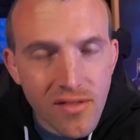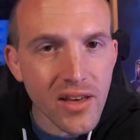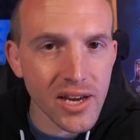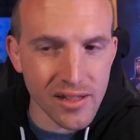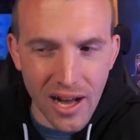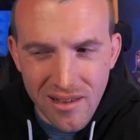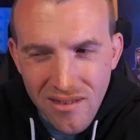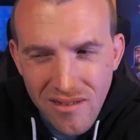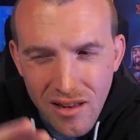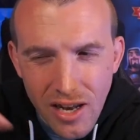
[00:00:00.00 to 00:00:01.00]
thing that
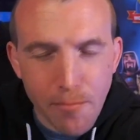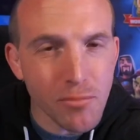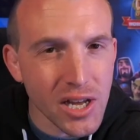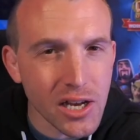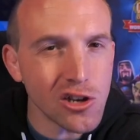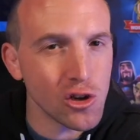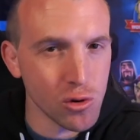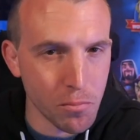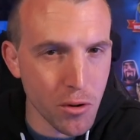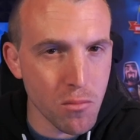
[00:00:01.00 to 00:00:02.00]
slipped into a
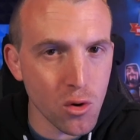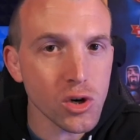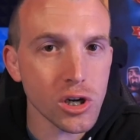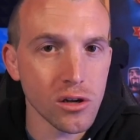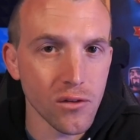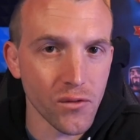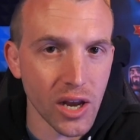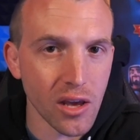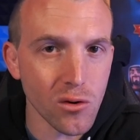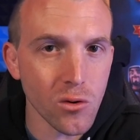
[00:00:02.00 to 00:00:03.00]
promotional
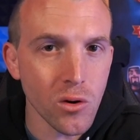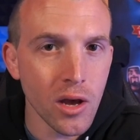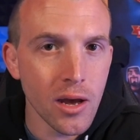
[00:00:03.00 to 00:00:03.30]
video